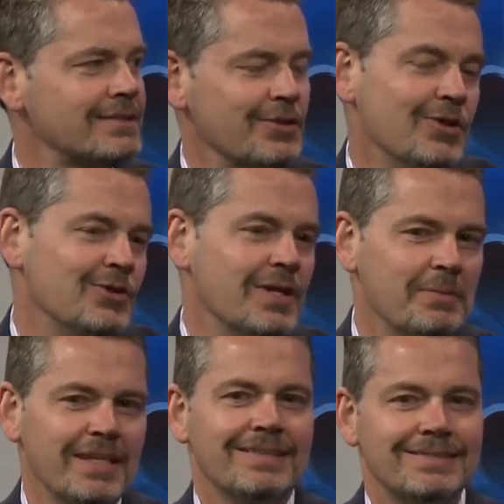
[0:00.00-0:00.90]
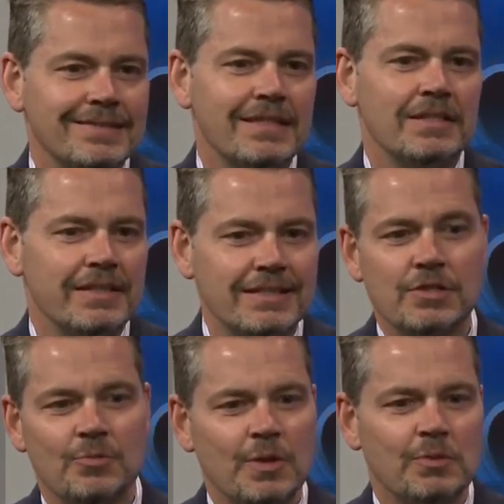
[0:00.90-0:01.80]
So, I mean, th-
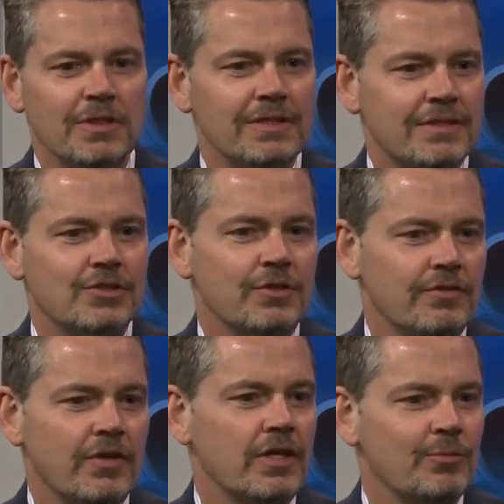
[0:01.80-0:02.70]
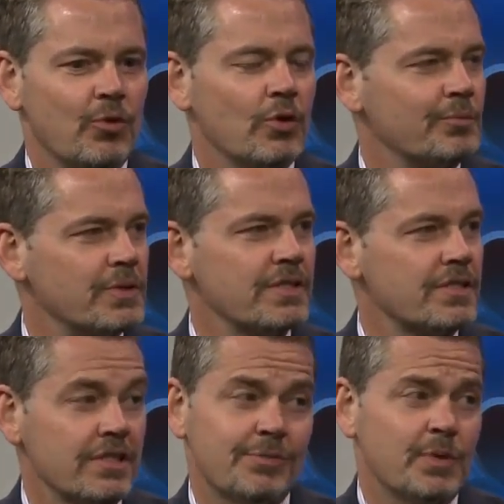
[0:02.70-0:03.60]
these are the people that serve in very important
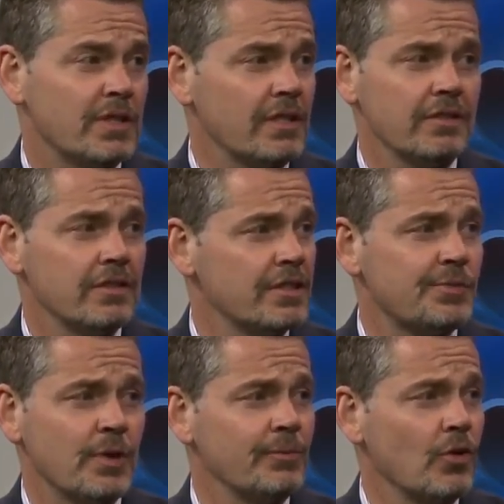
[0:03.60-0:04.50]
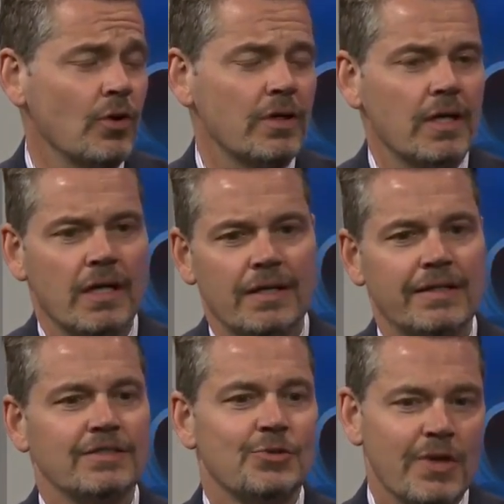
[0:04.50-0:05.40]
positions, particularly the Supreme Court,
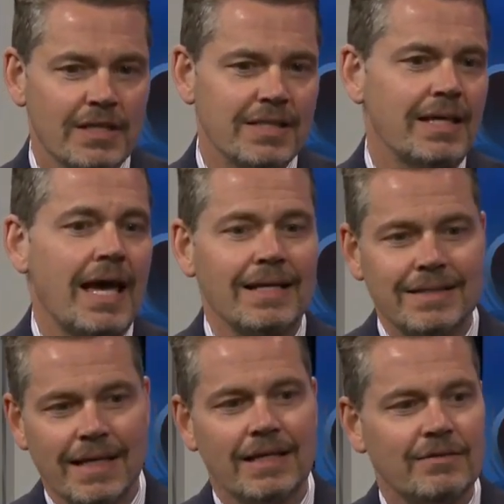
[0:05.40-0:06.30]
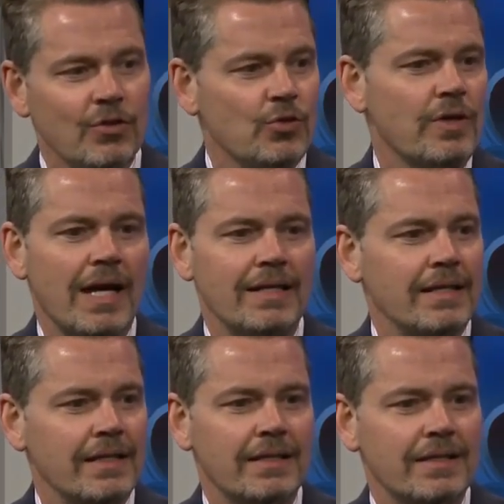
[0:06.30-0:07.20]
deals with things like Act 10 and voter
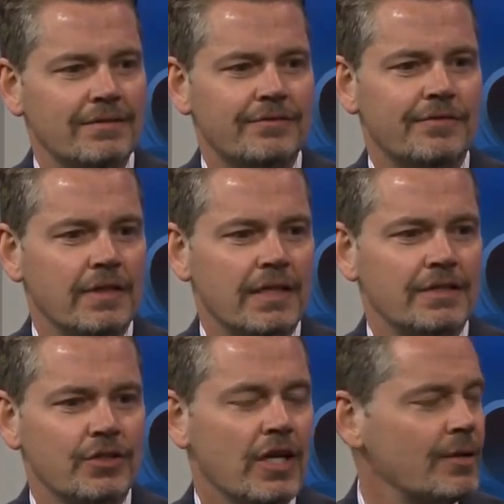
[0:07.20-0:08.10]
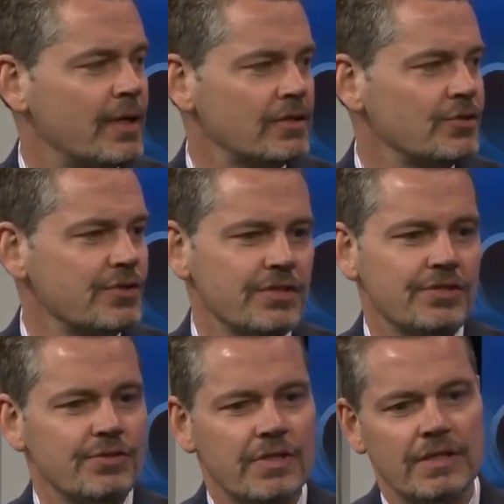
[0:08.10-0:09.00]
ID. And if uh, you care about those
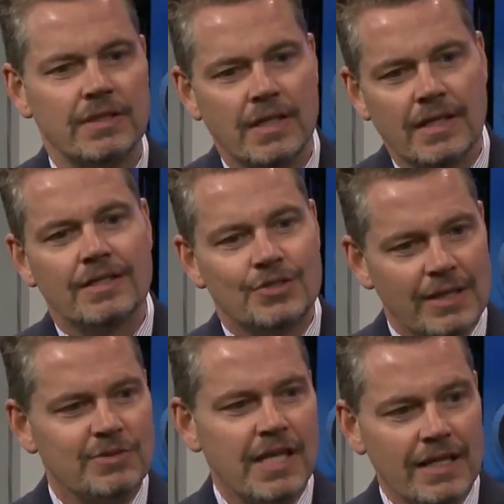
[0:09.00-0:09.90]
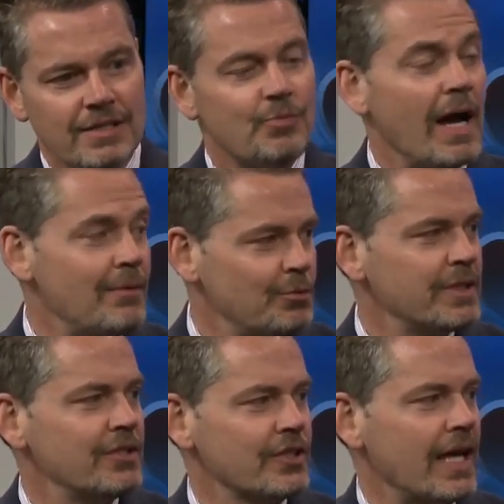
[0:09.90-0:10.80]
issues, then James Daley's
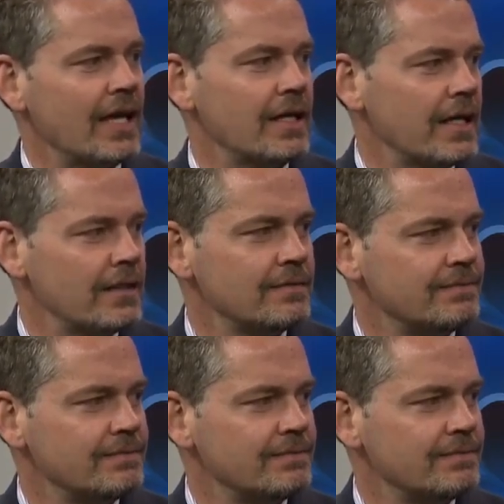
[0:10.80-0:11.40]
probably your candidate.